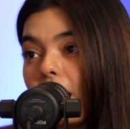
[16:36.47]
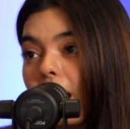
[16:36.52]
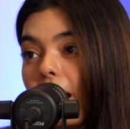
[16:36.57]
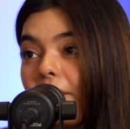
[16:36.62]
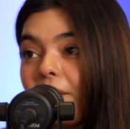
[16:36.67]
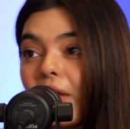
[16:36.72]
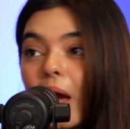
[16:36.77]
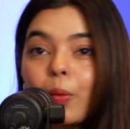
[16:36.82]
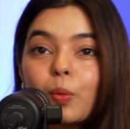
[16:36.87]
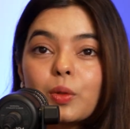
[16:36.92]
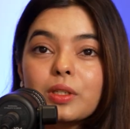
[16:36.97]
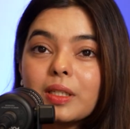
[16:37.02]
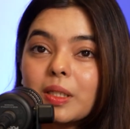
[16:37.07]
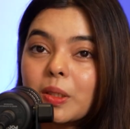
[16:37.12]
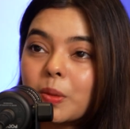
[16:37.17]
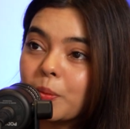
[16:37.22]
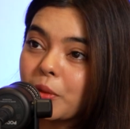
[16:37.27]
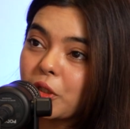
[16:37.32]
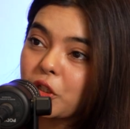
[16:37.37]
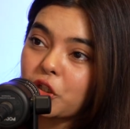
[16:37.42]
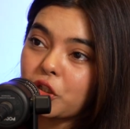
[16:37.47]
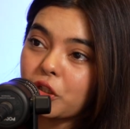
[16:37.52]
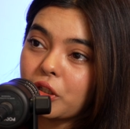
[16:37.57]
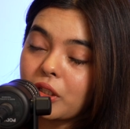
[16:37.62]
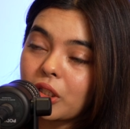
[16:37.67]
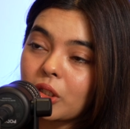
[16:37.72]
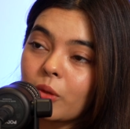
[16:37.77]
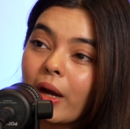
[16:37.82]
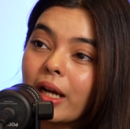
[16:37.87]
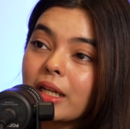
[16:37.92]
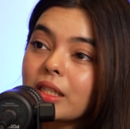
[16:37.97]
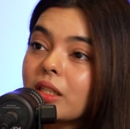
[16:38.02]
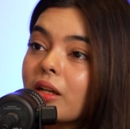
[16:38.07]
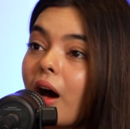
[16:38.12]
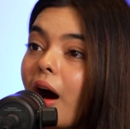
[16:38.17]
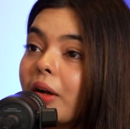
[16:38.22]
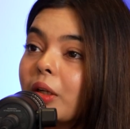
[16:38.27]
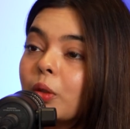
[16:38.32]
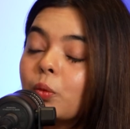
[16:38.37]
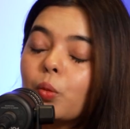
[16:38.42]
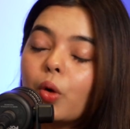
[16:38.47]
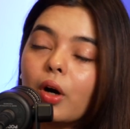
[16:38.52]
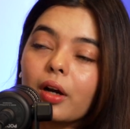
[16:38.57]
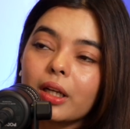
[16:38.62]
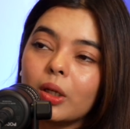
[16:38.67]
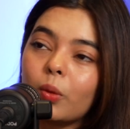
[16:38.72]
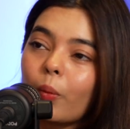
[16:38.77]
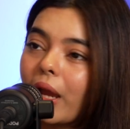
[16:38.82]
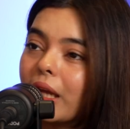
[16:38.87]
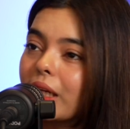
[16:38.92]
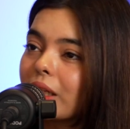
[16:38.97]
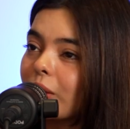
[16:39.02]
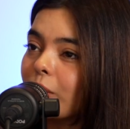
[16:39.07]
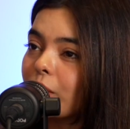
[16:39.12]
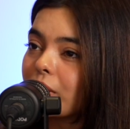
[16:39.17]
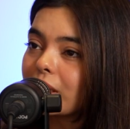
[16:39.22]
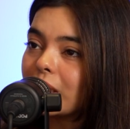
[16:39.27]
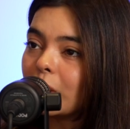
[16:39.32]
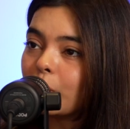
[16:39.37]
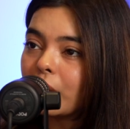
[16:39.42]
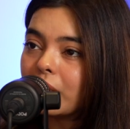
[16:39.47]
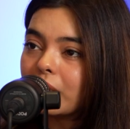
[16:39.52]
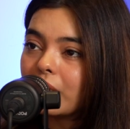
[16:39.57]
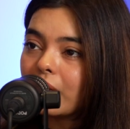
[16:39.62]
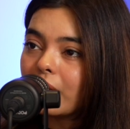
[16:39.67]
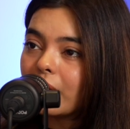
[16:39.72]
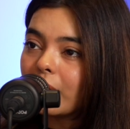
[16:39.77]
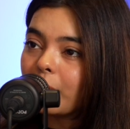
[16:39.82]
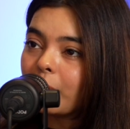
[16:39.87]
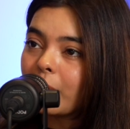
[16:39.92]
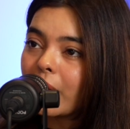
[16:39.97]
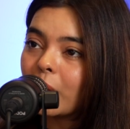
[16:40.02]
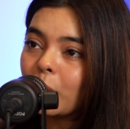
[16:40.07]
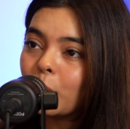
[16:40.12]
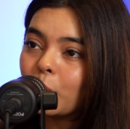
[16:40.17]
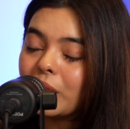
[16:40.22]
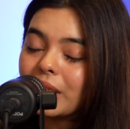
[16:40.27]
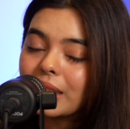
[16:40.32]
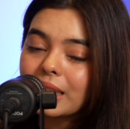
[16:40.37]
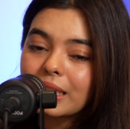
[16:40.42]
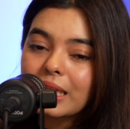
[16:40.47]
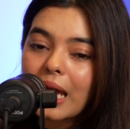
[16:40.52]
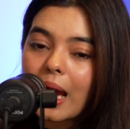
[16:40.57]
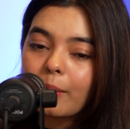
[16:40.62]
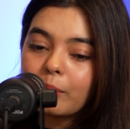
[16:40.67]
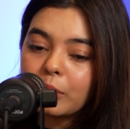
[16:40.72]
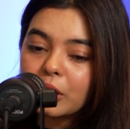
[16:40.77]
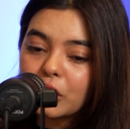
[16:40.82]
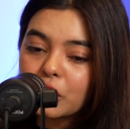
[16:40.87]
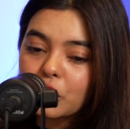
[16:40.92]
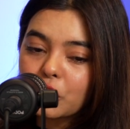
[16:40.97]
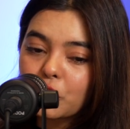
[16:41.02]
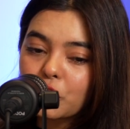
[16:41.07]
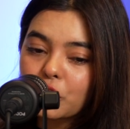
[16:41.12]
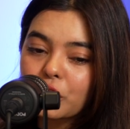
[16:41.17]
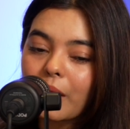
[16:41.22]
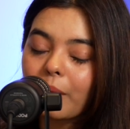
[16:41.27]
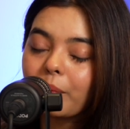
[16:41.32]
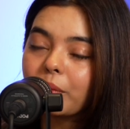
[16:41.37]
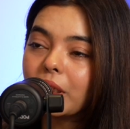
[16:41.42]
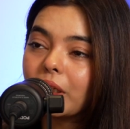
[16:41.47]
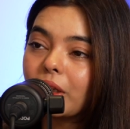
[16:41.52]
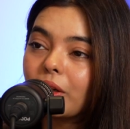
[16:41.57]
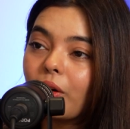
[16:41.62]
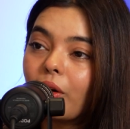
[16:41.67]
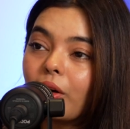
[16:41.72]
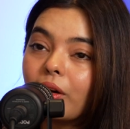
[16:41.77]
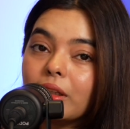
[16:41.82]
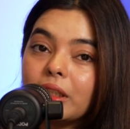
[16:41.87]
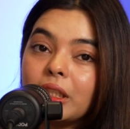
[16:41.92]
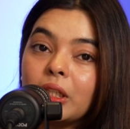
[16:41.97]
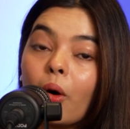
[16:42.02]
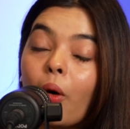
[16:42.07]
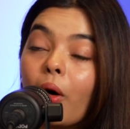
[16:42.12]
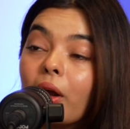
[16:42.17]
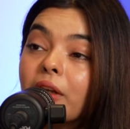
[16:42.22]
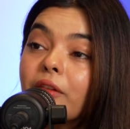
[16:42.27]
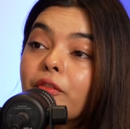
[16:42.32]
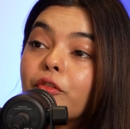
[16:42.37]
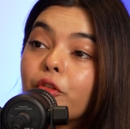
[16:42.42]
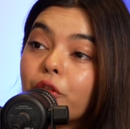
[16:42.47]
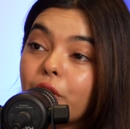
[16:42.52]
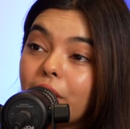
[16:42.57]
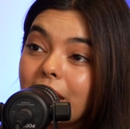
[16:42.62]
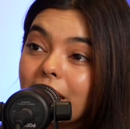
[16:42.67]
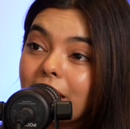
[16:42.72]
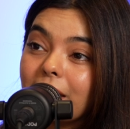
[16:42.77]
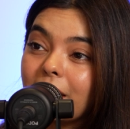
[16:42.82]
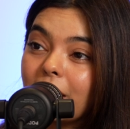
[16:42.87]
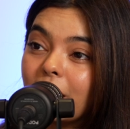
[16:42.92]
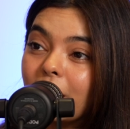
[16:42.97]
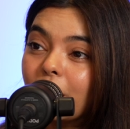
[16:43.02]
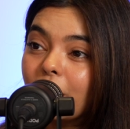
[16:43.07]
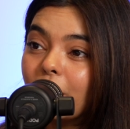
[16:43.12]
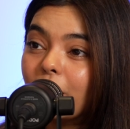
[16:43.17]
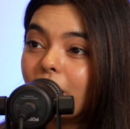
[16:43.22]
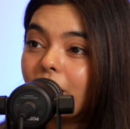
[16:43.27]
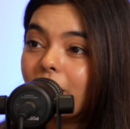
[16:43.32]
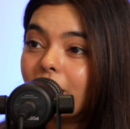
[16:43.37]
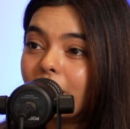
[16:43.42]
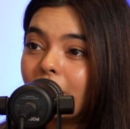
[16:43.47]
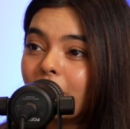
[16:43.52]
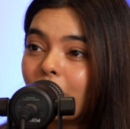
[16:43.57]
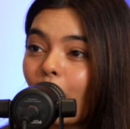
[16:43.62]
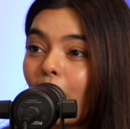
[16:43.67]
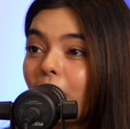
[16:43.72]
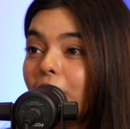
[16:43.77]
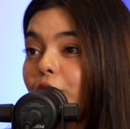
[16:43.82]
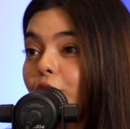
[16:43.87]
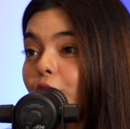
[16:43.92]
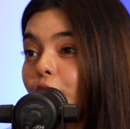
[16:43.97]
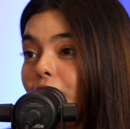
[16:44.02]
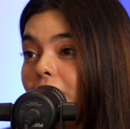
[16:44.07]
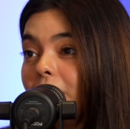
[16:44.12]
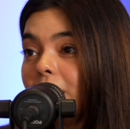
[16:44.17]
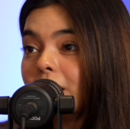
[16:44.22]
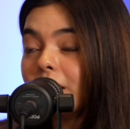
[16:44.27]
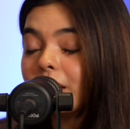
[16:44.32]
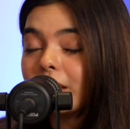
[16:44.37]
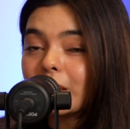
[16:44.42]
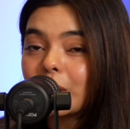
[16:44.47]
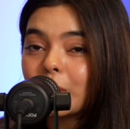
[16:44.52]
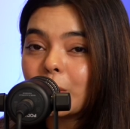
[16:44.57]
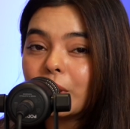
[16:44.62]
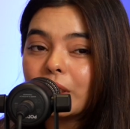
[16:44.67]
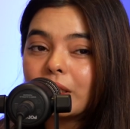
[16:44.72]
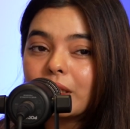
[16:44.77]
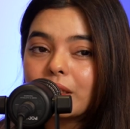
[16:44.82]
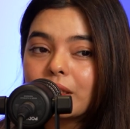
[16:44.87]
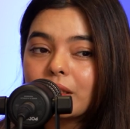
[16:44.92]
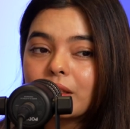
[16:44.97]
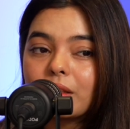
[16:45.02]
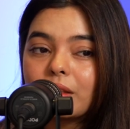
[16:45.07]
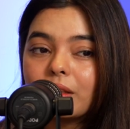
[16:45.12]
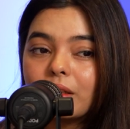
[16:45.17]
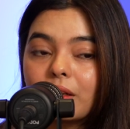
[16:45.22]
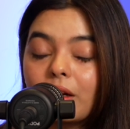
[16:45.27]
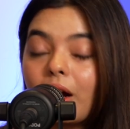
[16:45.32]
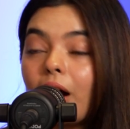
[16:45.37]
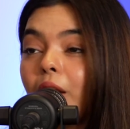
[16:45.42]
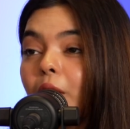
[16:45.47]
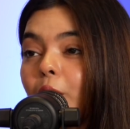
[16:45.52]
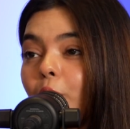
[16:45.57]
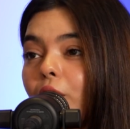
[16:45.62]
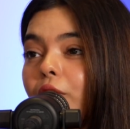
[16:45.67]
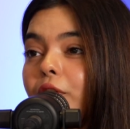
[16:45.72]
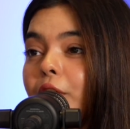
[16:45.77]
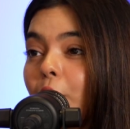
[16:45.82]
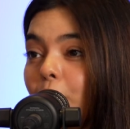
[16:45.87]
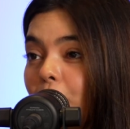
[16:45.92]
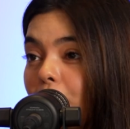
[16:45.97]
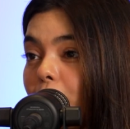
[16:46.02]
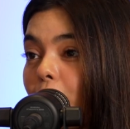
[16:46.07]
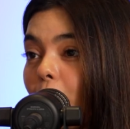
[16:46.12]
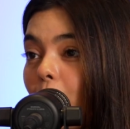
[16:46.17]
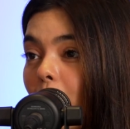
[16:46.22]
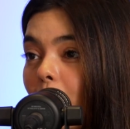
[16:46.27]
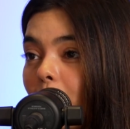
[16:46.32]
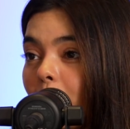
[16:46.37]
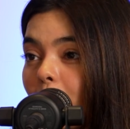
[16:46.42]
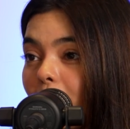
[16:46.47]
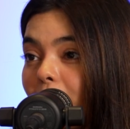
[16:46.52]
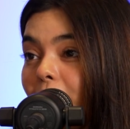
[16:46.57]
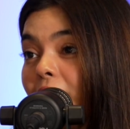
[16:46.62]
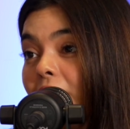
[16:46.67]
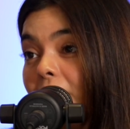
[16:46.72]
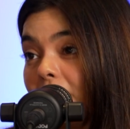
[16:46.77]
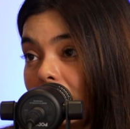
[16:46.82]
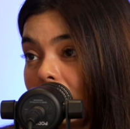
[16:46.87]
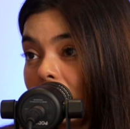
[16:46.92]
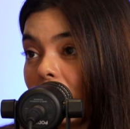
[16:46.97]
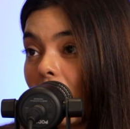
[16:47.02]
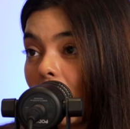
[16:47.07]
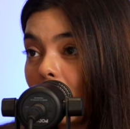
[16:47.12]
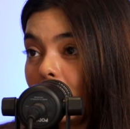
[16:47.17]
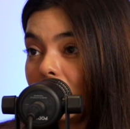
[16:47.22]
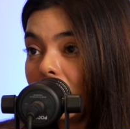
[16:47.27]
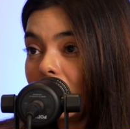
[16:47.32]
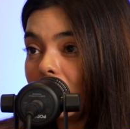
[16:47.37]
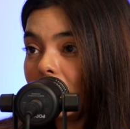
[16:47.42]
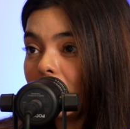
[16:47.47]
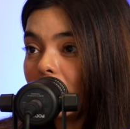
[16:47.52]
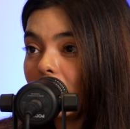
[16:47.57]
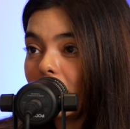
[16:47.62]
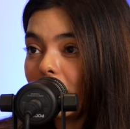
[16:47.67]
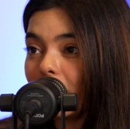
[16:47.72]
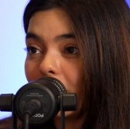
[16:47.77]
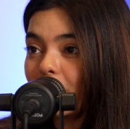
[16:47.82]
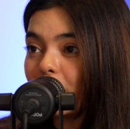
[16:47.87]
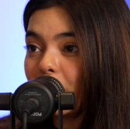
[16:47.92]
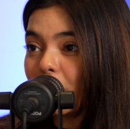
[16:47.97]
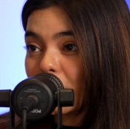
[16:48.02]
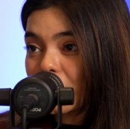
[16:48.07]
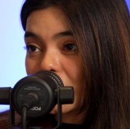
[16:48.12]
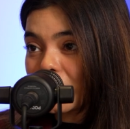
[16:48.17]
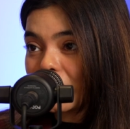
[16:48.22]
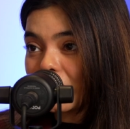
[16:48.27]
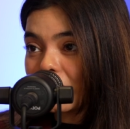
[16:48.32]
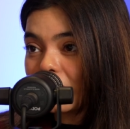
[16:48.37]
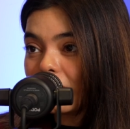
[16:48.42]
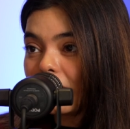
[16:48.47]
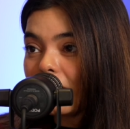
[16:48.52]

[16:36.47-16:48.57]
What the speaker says: And that was his mission. So I started working very closely with him, and we established something called the olive green. Olive green is the color of a uniform of an Indian Army personnel.